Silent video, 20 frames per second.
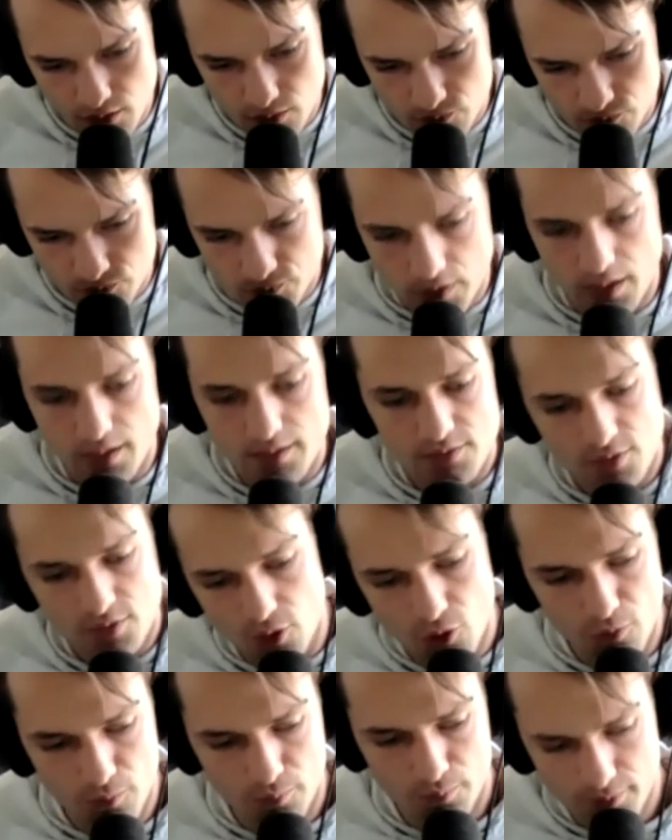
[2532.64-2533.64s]
finds
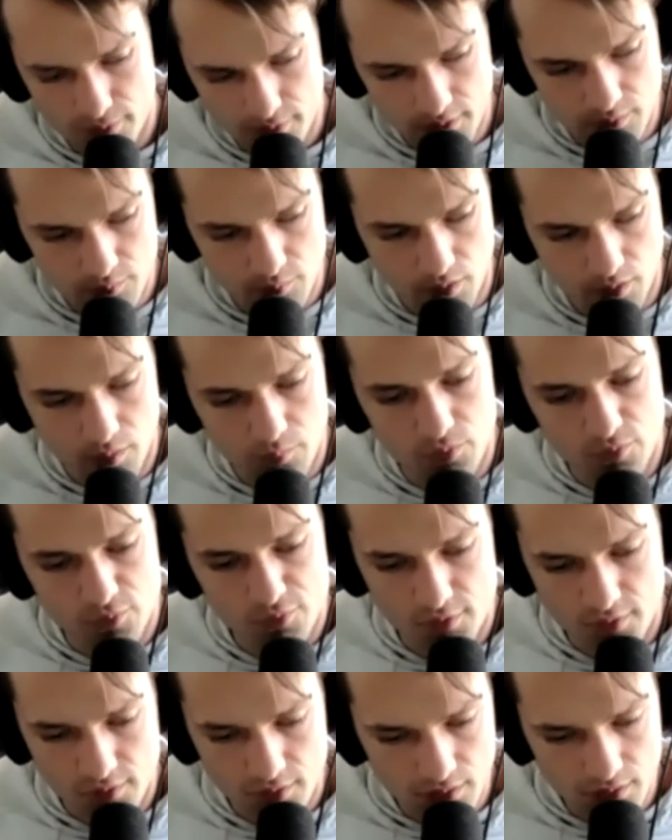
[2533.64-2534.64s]
hope in my
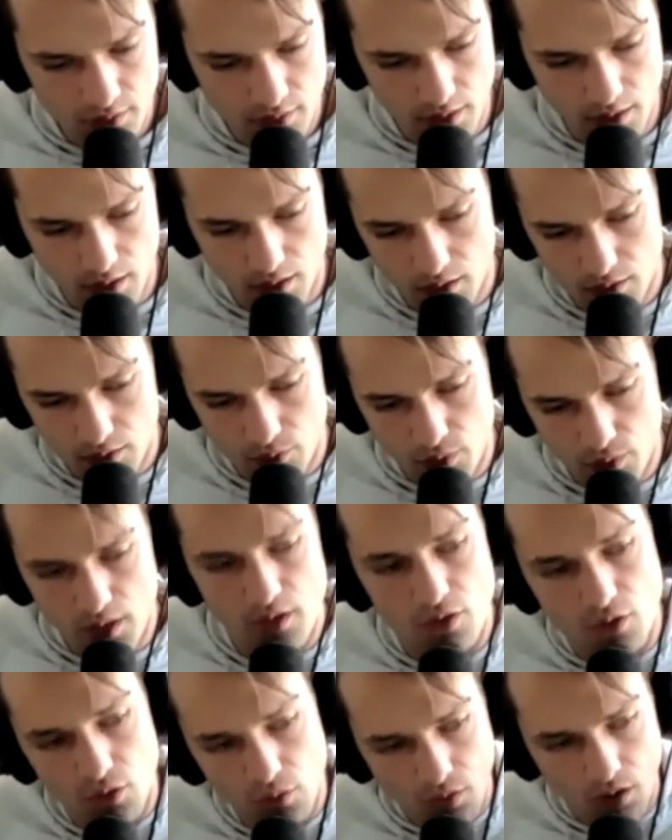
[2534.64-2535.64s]
music and they
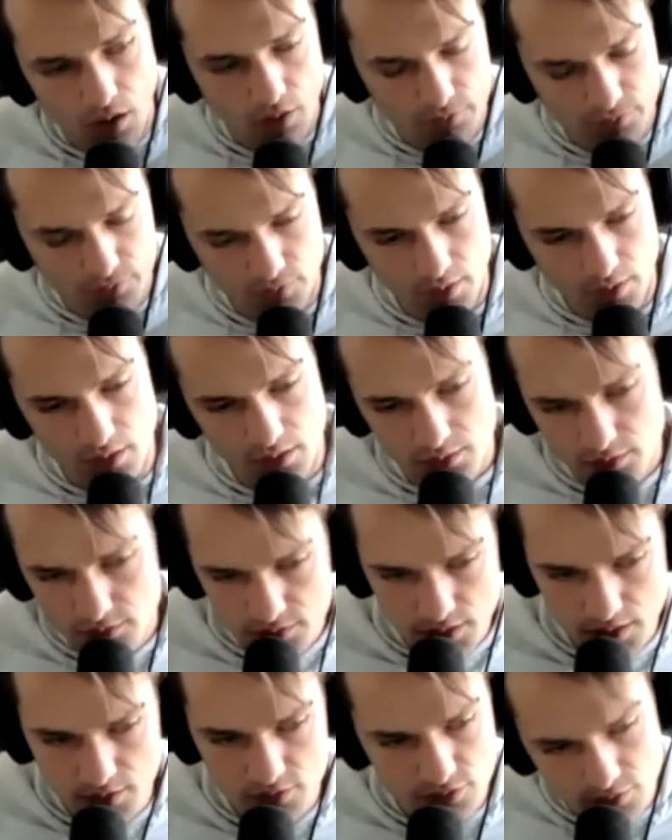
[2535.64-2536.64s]
go off and
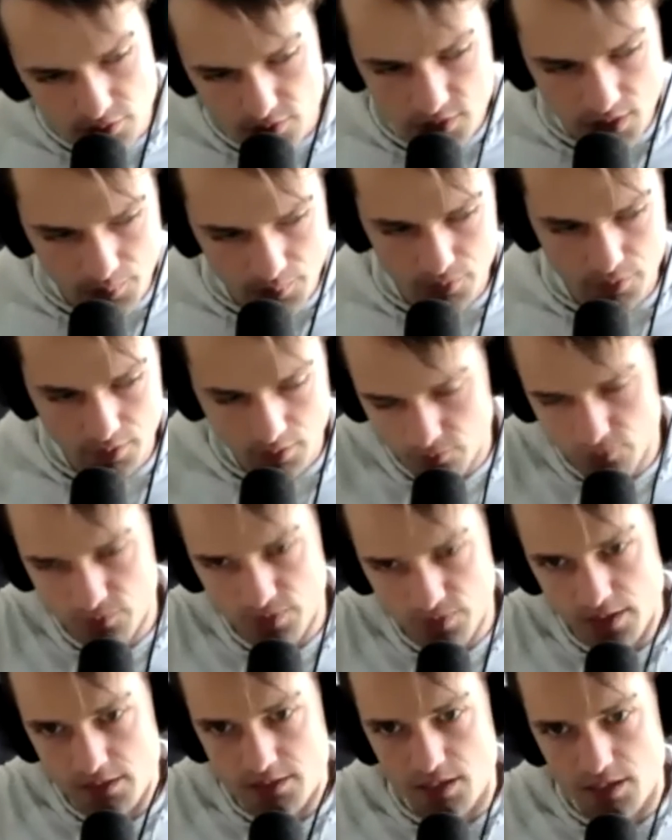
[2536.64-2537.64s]
do something
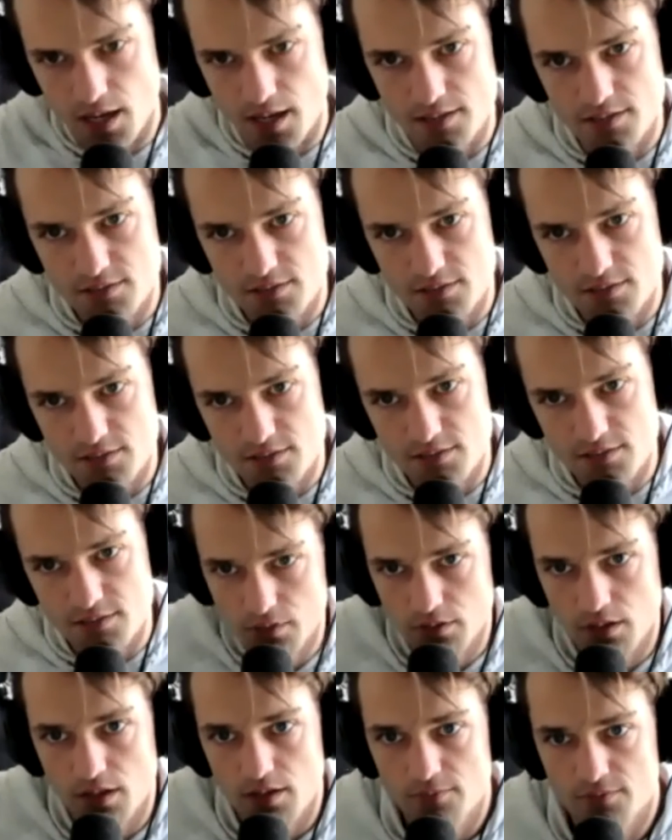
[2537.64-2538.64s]
fantastic with their
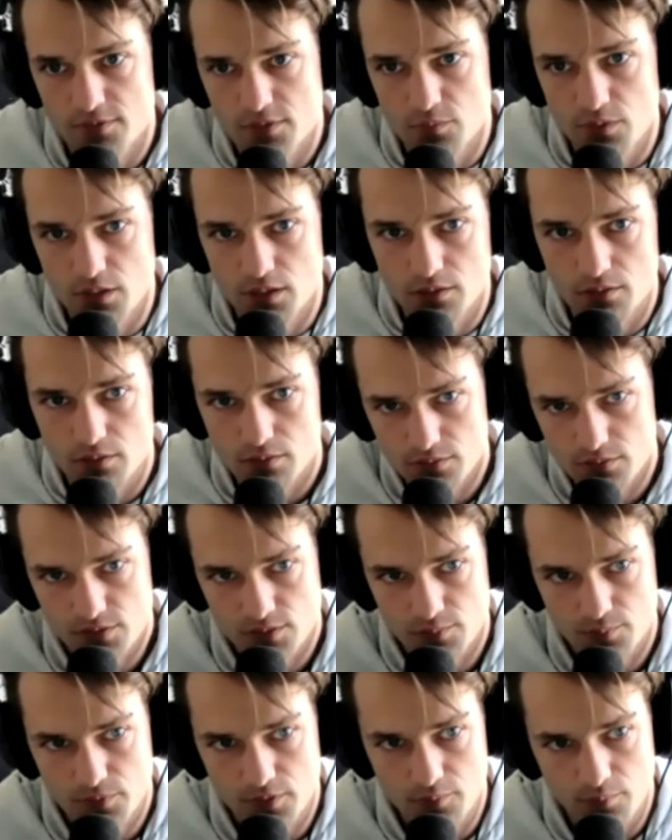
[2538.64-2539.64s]
life to make
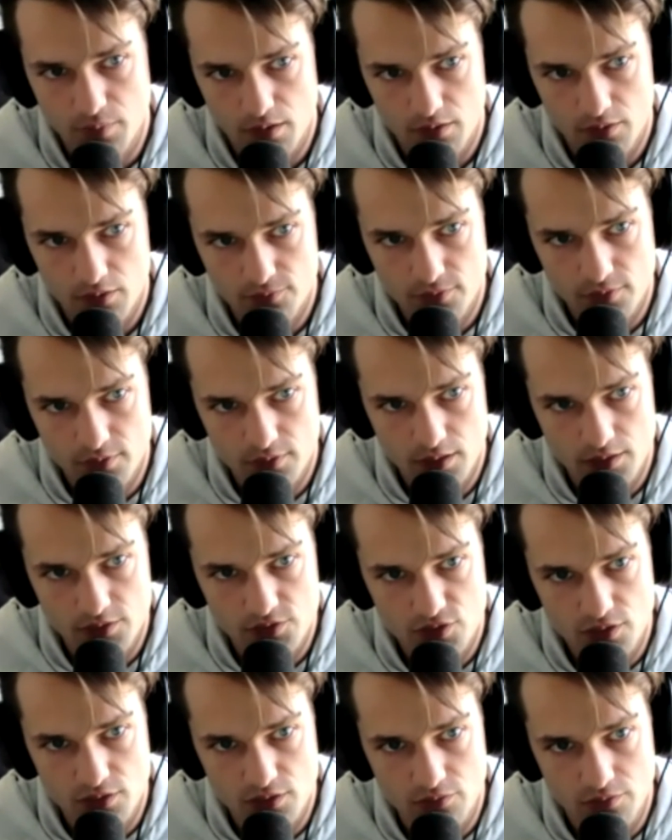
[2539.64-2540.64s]
something better for the next
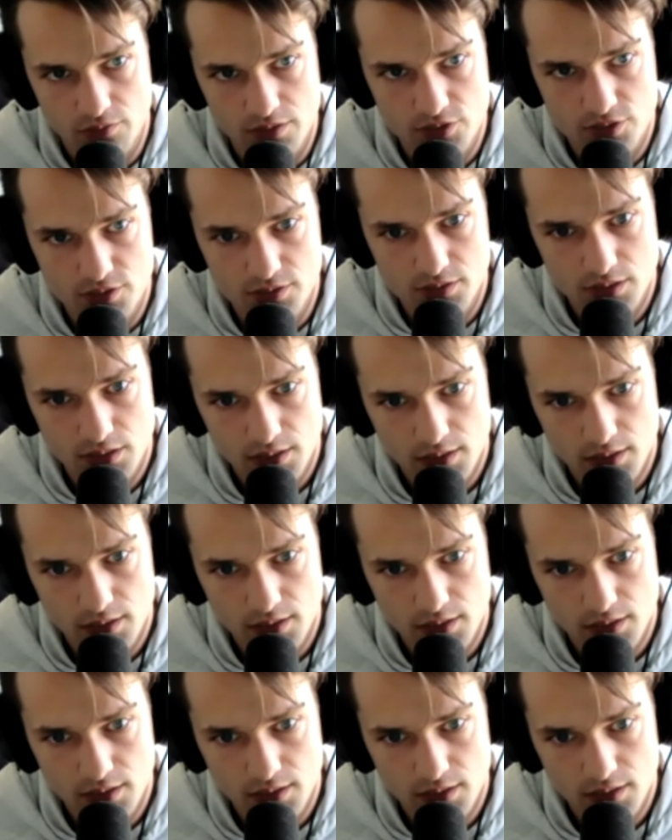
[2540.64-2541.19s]
generation.